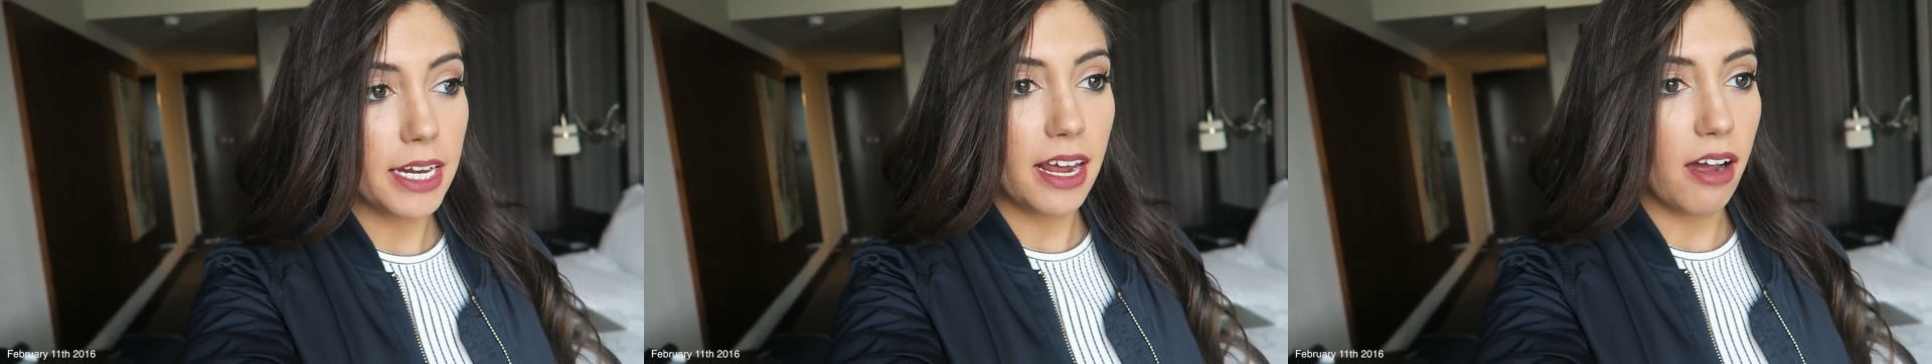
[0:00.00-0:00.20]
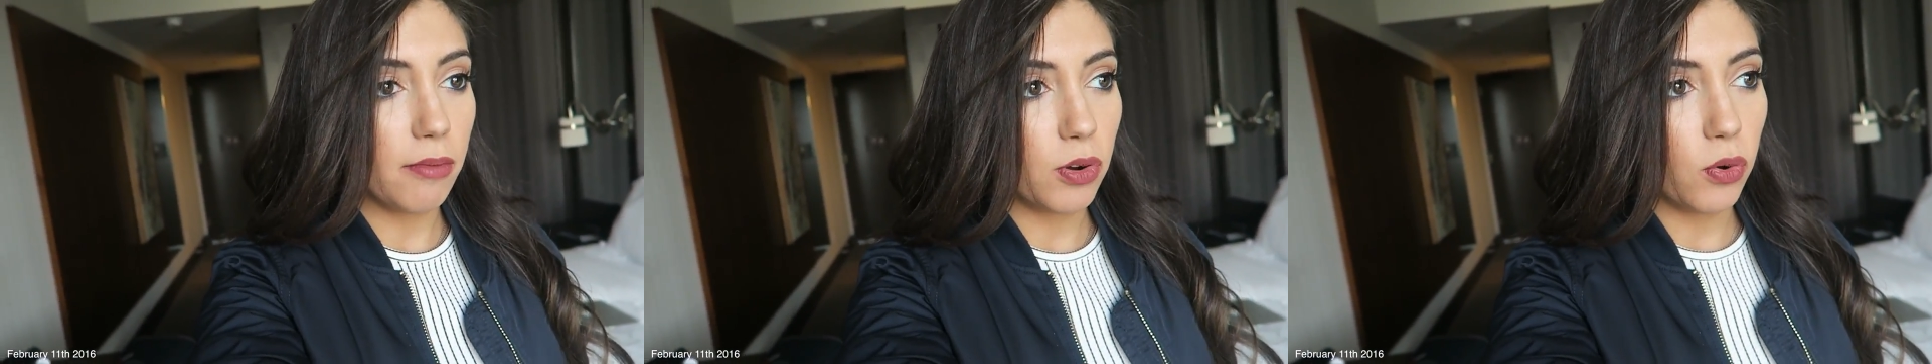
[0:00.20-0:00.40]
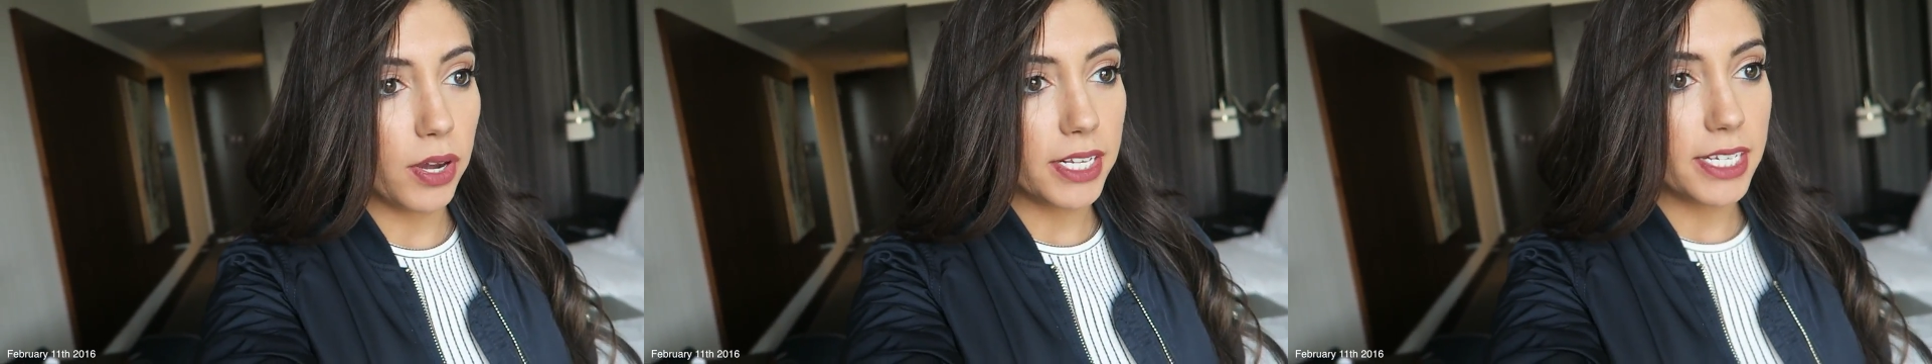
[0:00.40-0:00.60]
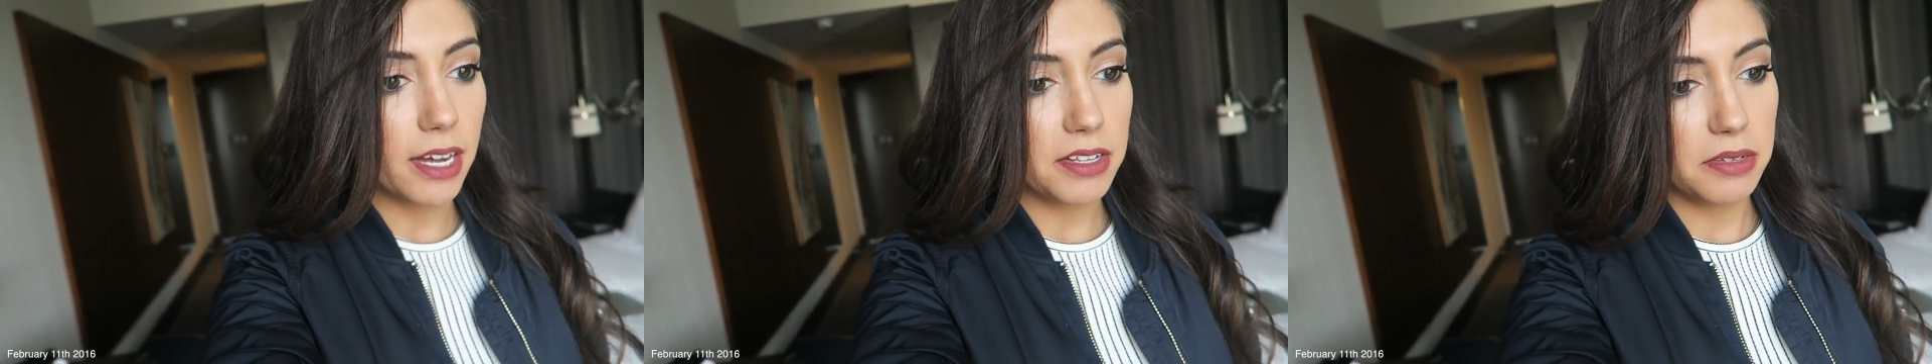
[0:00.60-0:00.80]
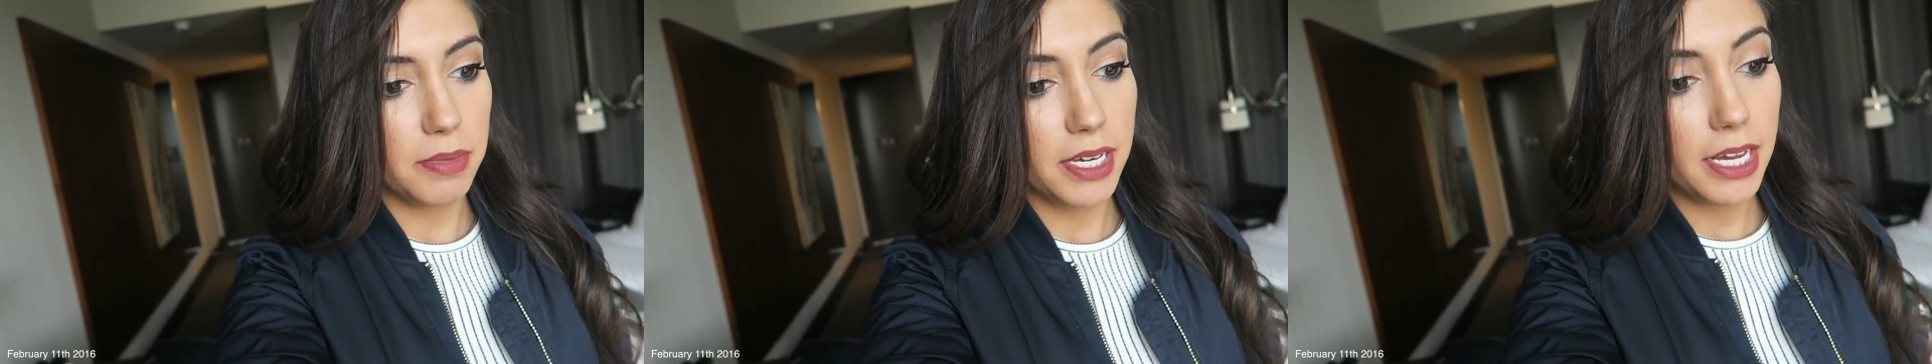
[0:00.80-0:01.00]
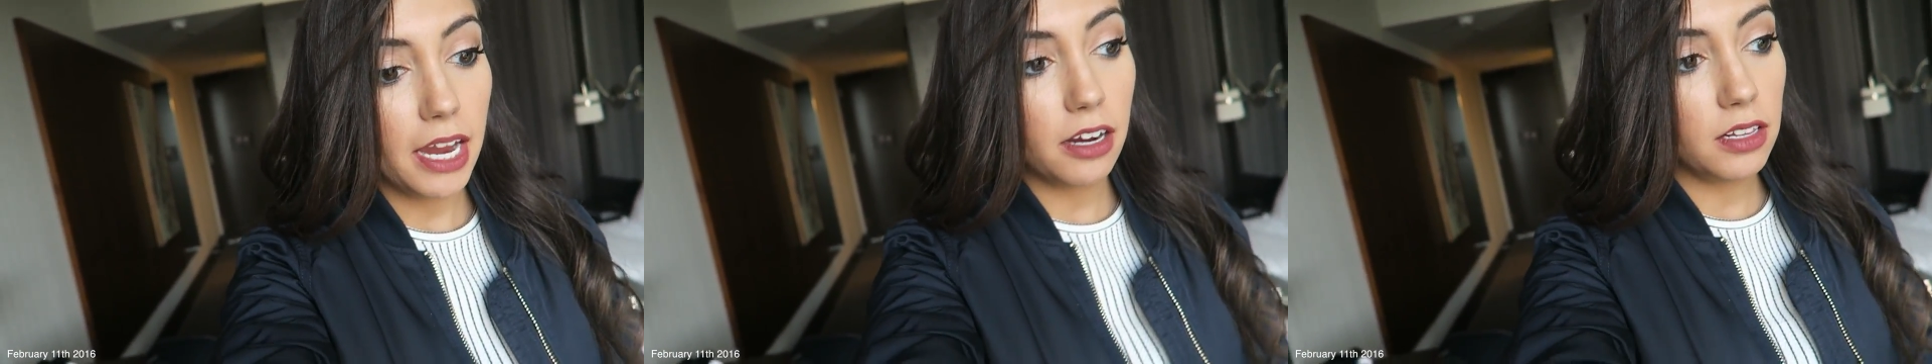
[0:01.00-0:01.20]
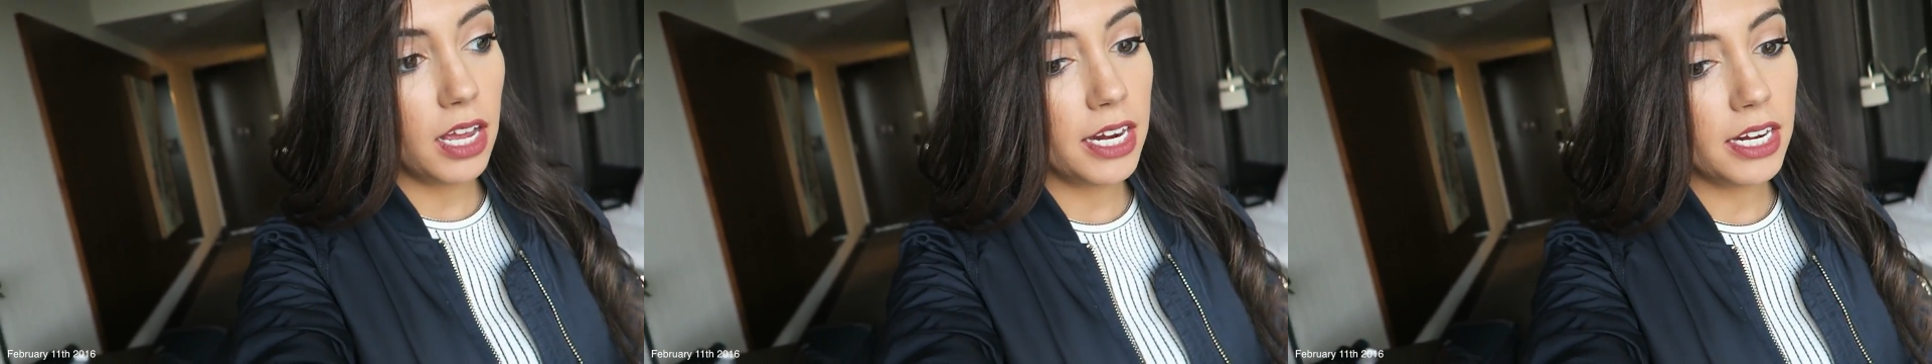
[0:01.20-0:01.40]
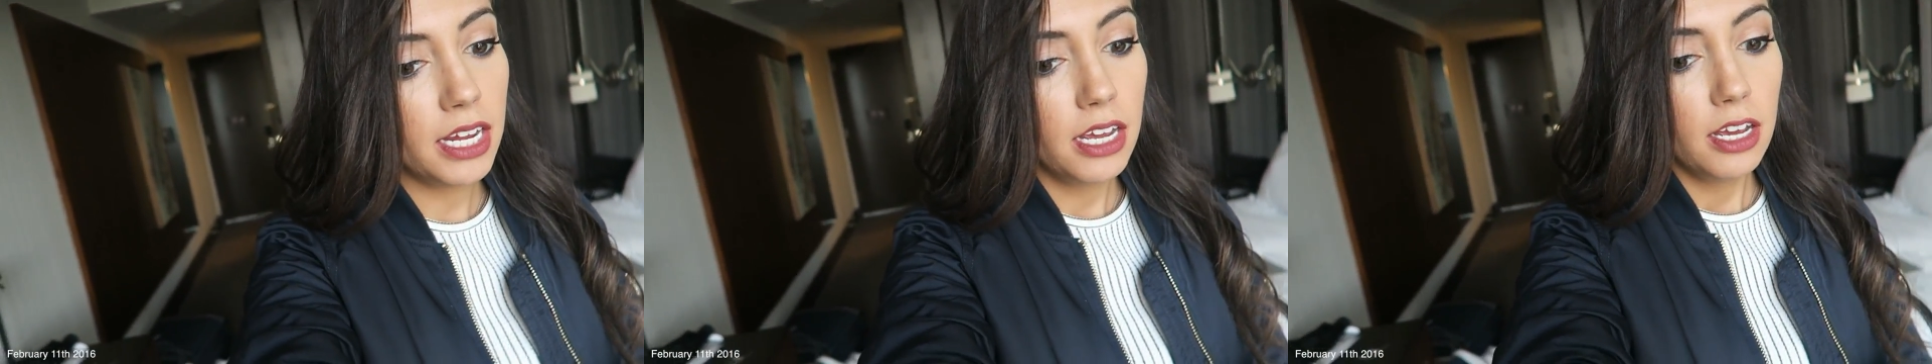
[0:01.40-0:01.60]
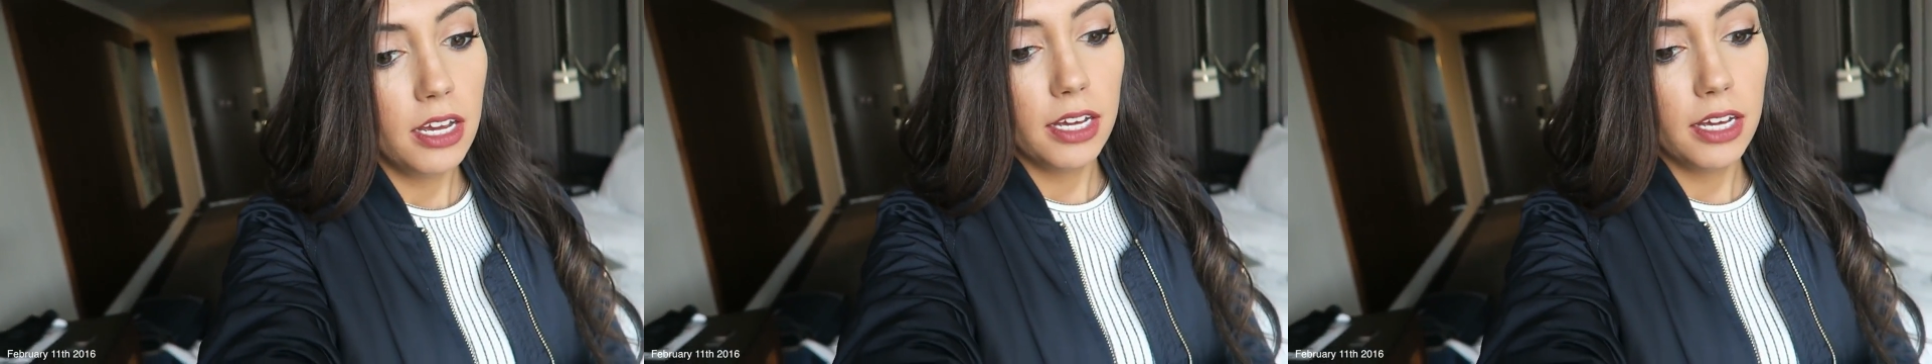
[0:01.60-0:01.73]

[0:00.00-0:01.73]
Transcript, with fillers: and now I'm going down to meet Caroline